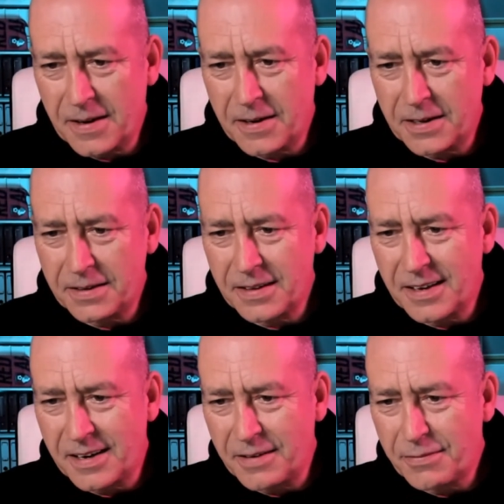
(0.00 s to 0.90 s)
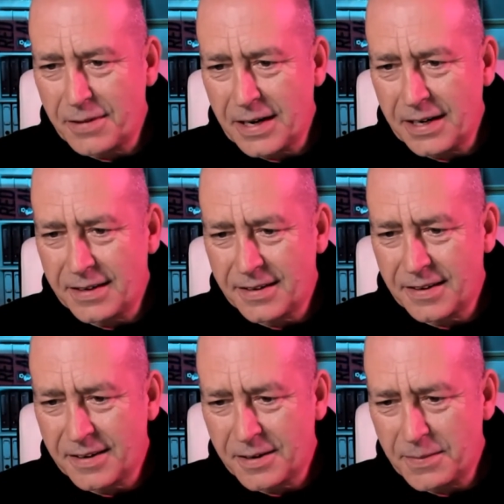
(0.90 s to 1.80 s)
Hi Fred,
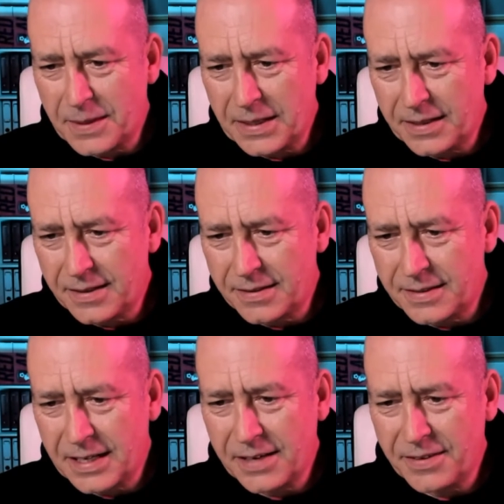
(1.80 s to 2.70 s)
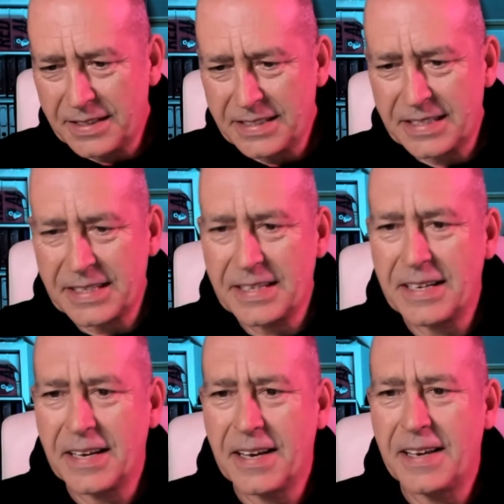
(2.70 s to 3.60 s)
hi mate, hi David,
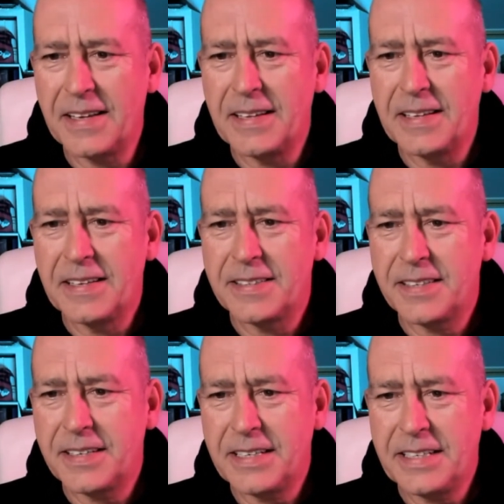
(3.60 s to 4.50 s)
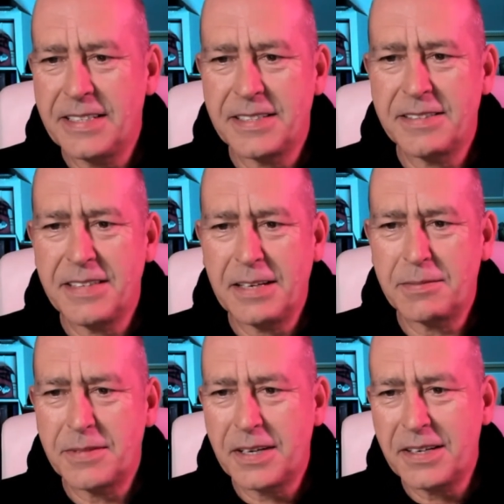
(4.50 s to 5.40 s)
Saeed, yeah,
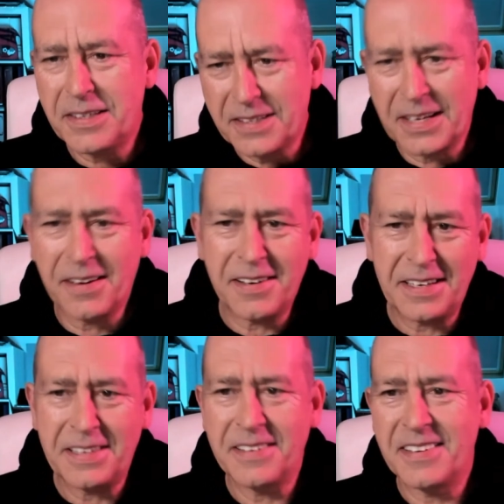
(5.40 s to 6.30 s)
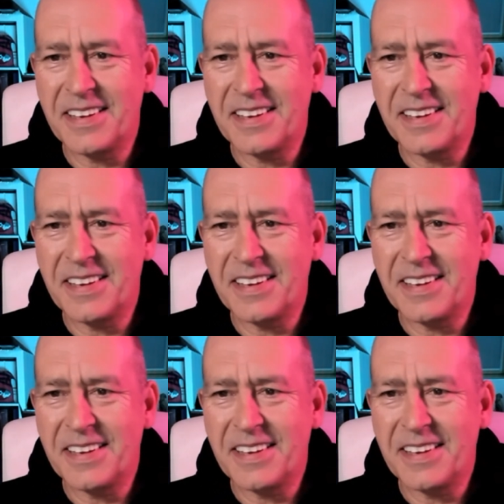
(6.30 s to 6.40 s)
Doug, hi.